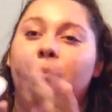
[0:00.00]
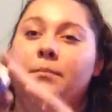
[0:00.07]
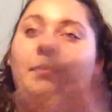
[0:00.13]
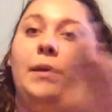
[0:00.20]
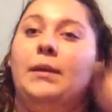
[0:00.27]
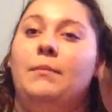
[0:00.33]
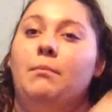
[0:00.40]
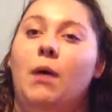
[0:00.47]

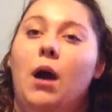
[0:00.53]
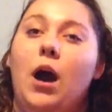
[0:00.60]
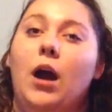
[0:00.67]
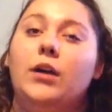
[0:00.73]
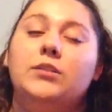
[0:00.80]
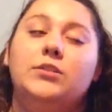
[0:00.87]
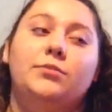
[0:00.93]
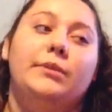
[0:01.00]
big
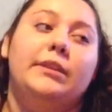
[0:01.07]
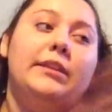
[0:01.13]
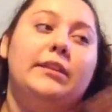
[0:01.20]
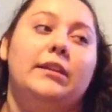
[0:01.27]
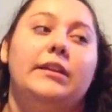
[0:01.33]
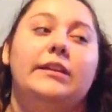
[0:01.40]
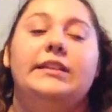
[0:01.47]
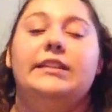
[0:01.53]
box
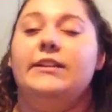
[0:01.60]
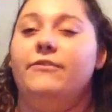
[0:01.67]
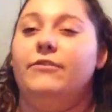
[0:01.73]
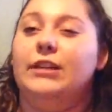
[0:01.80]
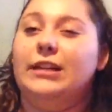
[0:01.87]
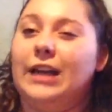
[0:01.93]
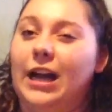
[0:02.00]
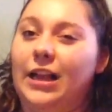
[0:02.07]
with
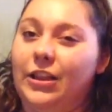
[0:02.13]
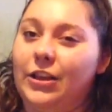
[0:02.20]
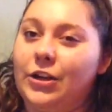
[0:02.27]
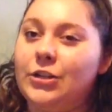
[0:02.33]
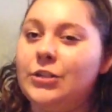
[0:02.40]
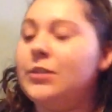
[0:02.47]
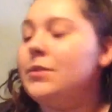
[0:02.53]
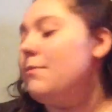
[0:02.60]
different
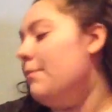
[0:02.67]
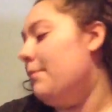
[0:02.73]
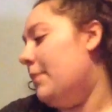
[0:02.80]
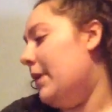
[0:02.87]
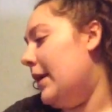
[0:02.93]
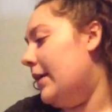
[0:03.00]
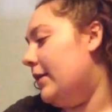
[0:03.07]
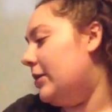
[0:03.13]
colors,
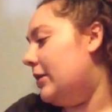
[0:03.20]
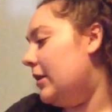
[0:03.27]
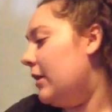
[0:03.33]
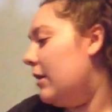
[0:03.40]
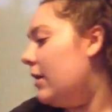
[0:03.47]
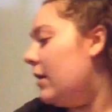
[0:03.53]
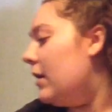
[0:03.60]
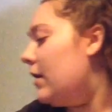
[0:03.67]
but
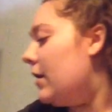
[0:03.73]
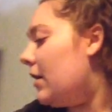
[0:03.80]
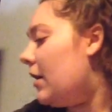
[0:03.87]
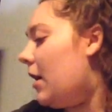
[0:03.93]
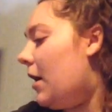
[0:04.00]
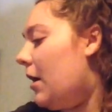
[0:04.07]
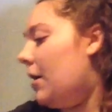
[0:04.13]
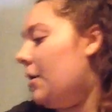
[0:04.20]

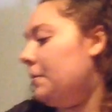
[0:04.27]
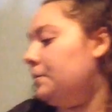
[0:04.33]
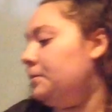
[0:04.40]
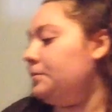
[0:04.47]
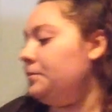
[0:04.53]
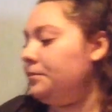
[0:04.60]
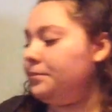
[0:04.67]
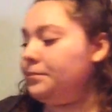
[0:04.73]

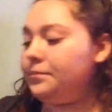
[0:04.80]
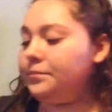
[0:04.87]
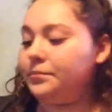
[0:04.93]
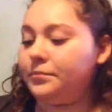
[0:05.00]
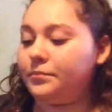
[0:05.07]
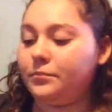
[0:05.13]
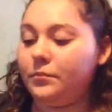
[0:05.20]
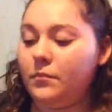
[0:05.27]

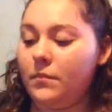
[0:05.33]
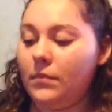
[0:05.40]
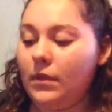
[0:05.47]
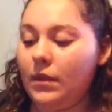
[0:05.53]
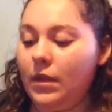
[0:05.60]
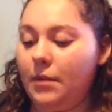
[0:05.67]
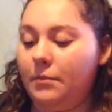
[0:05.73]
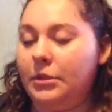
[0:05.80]

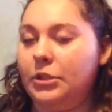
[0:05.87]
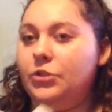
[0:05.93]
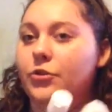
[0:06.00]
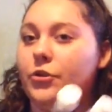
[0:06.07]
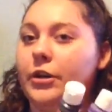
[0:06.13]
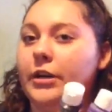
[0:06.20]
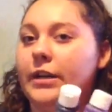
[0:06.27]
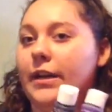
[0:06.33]
a
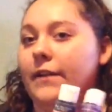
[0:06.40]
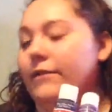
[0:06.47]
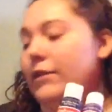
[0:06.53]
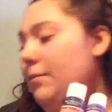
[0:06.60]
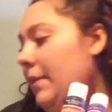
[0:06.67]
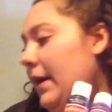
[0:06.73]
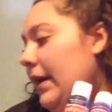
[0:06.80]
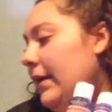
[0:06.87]
majority of
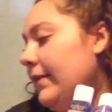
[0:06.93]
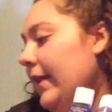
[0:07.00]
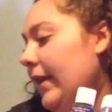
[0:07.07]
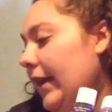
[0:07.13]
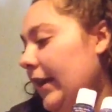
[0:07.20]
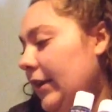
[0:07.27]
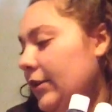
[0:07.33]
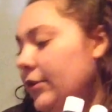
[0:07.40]
the paint that
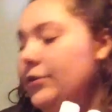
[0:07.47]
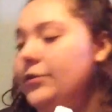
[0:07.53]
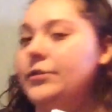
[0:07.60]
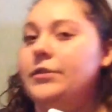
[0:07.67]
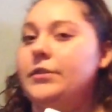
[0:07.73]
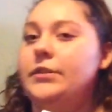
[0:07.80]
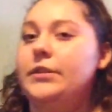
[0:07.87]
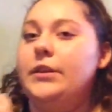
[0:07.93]
I
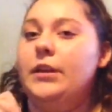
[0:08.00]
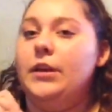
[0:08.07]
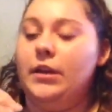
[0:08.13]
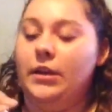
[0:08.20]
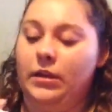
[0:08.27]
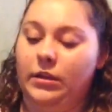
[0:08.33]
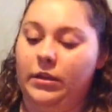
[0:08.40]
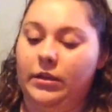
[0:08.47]
used
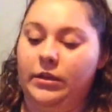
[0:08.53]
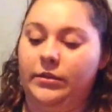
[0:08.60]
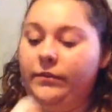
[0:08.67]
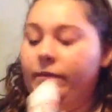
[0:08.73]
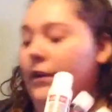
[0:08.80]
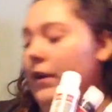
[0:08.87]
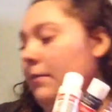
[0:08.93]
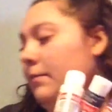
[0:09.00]
is
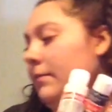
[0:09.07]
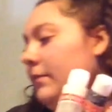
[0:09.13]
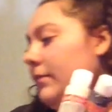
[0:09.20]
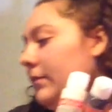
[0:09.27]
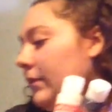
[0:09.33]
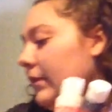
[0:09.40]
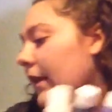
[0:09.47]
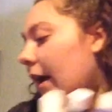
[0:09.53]
from
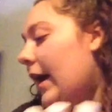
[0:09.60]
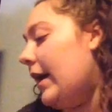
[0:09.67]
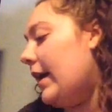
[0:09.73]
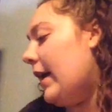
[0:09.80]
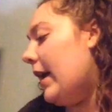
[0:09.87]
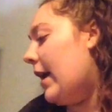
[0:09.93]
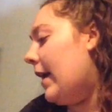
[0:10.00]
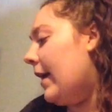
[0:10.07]

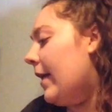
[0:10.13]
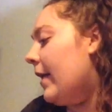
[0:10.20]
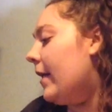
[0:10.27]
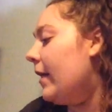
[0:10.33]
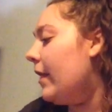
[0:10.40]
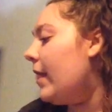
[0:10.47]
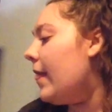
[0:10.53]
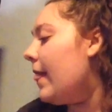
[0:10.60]
that.
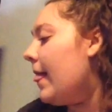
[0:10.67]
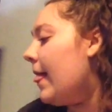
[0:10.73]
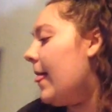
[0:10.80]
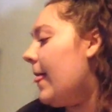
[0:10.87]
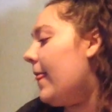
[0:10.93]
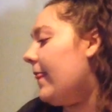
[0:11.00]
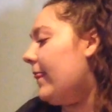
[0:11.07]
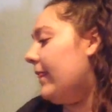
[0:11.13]

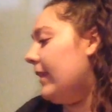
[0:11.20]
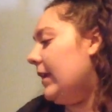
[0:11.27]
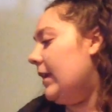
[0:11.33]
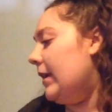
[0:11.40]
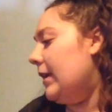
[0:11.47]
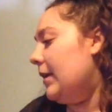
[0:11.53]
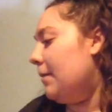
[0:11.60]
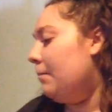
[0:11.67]

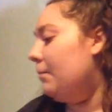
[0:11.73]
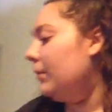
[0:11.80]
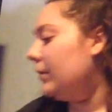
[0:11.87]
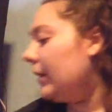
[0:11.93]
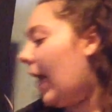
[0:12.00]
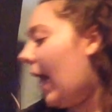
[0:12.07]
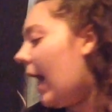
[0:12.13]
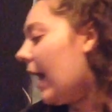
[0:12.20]
The
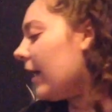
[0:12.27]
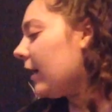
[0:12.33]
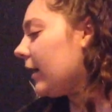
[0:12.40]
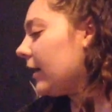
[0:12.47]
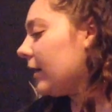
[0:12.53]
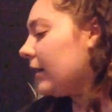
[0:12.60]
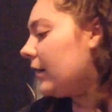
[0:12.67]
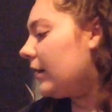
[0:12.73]
black
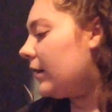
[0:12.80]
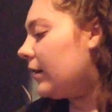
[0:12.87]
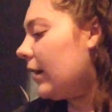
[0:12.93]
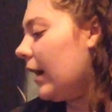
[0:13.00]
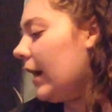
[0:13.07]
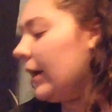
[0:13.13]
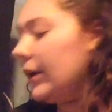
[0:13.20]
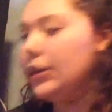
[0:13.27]

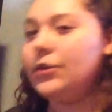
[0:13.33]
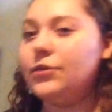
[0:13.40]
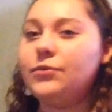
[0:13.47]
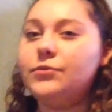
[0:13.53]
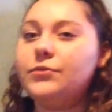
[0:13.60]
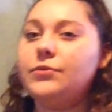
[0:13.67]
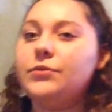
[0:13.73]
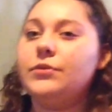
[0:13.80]
I
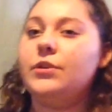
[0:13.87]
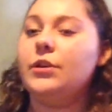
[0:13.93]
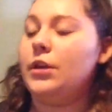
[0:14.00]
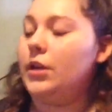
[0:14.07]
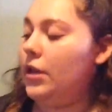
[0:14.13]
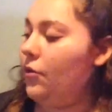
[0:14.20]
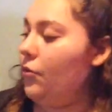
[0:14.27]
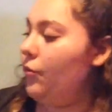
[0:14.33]
used
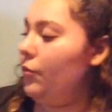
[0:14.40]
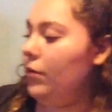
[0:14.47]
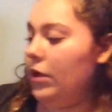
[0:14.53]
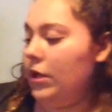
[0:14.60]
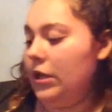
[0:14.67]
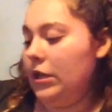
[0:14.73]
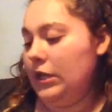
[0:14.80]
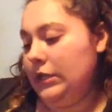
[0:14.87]

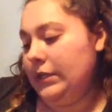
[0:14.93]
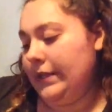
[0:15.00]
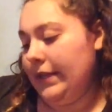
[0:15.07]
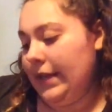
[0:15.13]
is